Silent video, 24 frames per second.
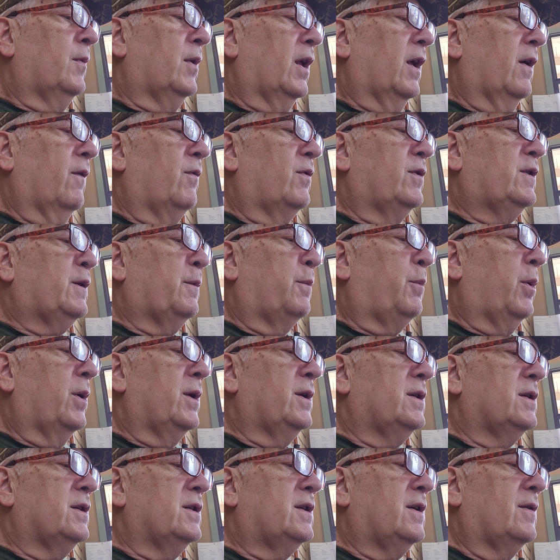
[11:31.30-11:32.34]
If it's the
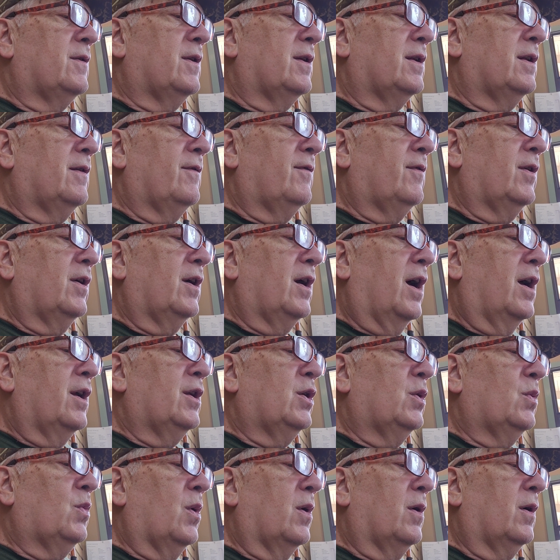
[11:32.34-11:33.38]
presence of the living God
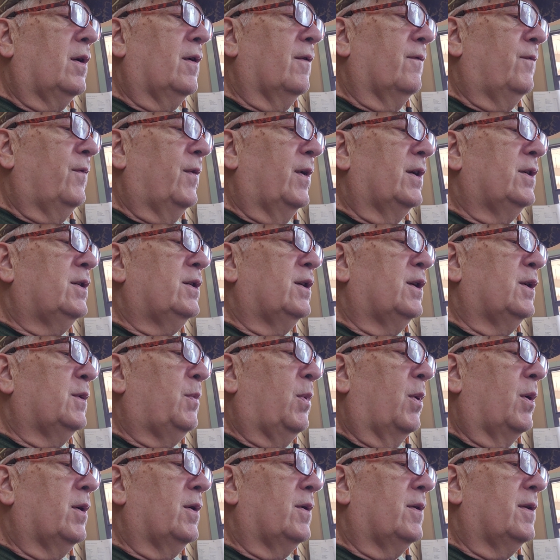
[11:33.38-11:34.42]
you want, confession is
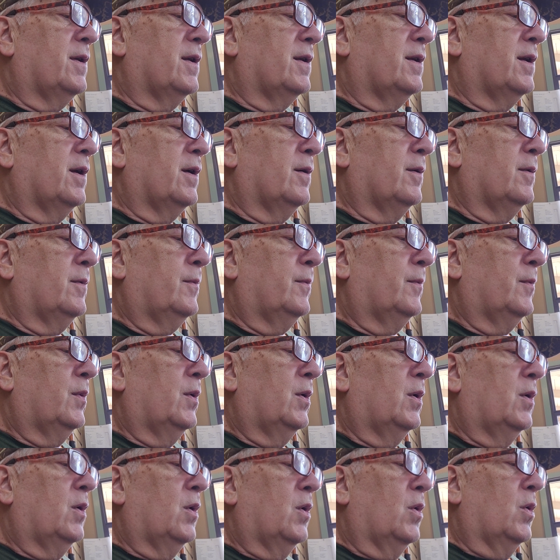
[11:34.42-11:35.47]
part of the deal.
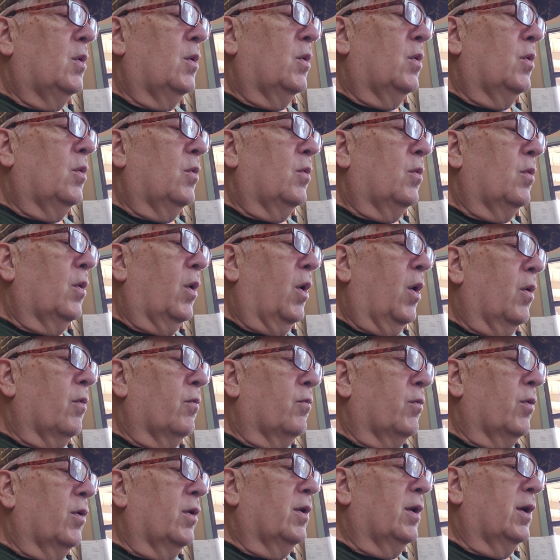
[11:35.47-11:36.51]
A
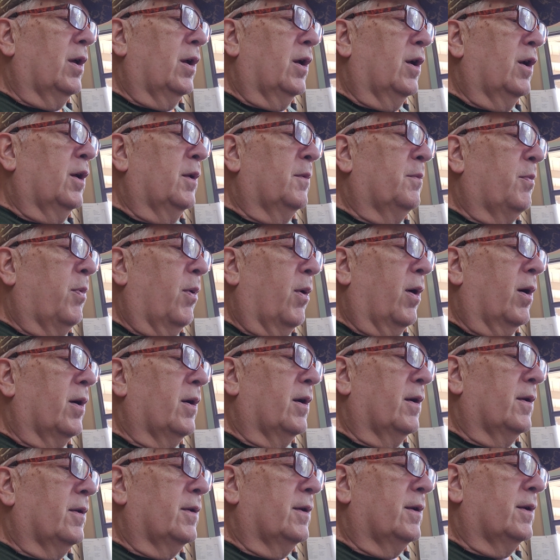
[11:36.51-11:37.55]
really good part
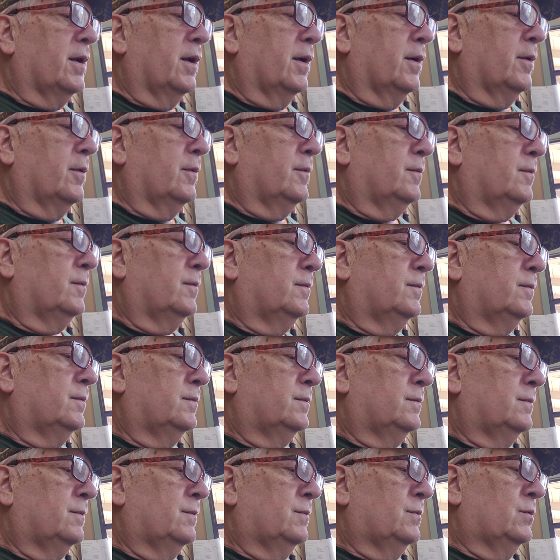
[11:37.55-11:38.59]
of the deal.
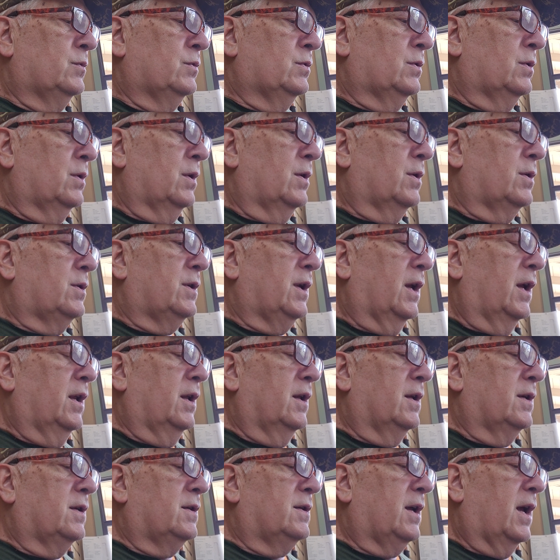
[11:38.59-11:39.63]
Sin
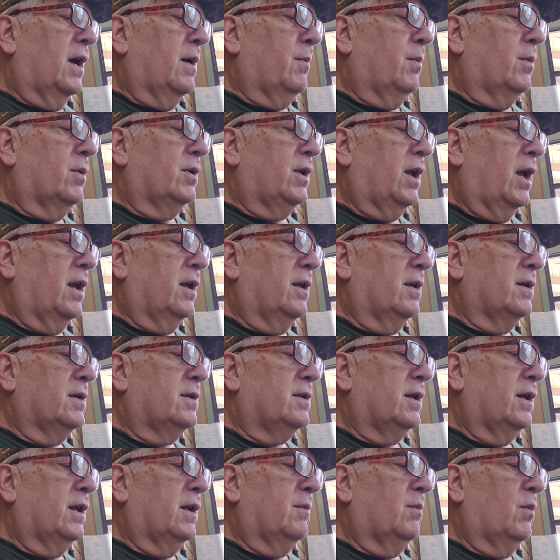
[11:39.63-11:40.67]
is
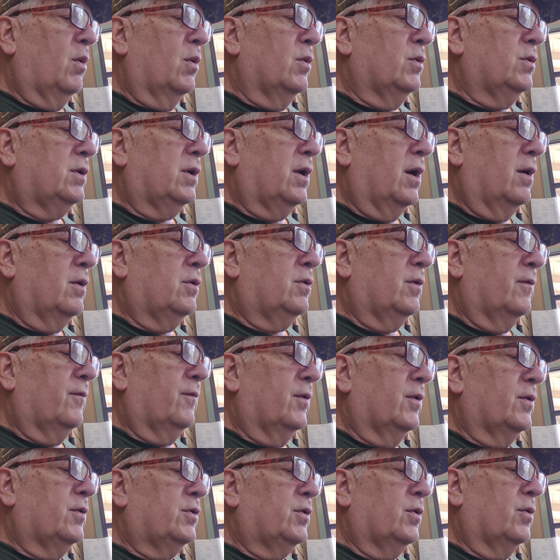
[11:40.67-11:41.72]
simultaneously the most
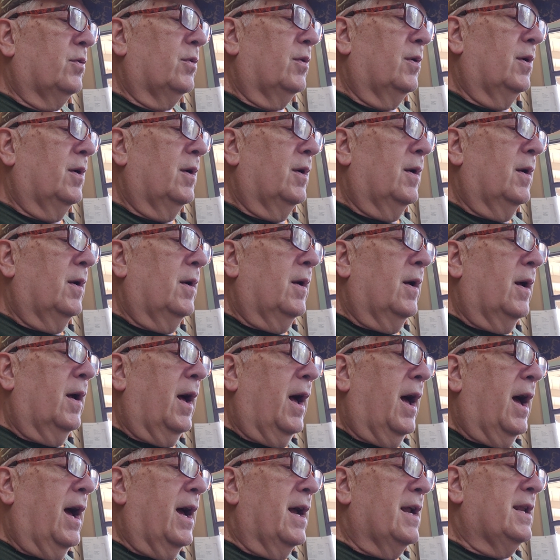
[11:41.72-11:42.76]
controversial
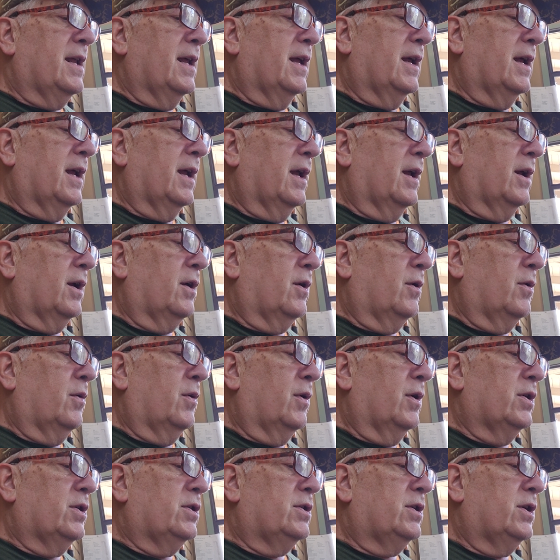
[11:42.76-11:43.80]
idea in
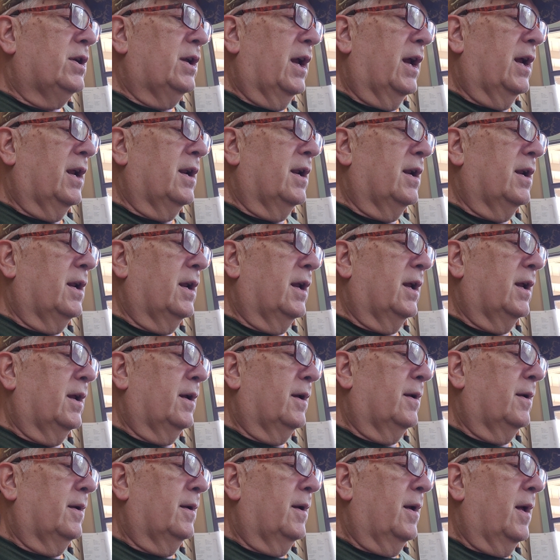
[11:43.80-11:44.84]
Christianity
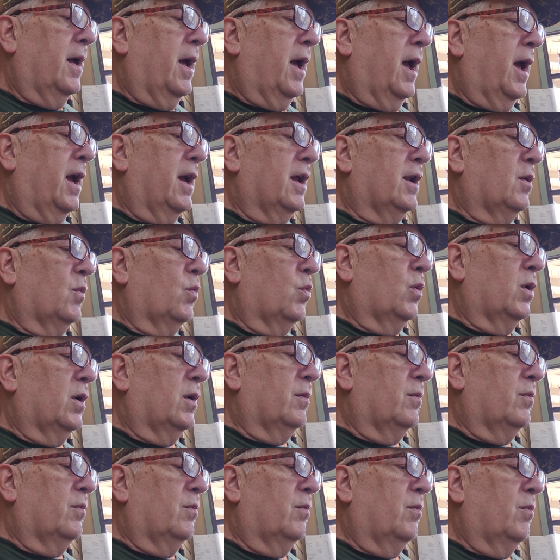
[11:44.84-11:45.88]
and the
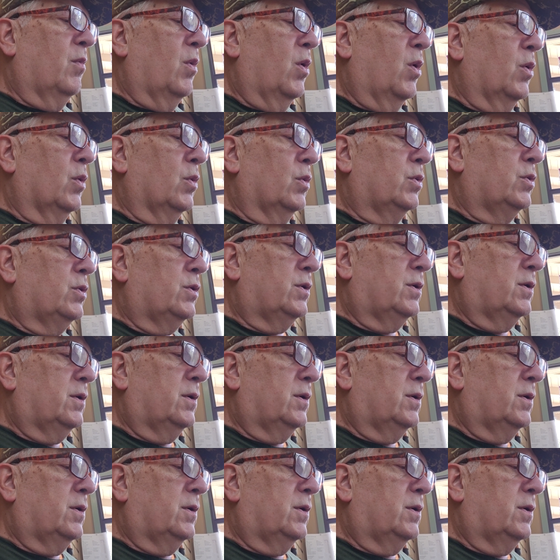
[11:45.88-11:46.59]
one most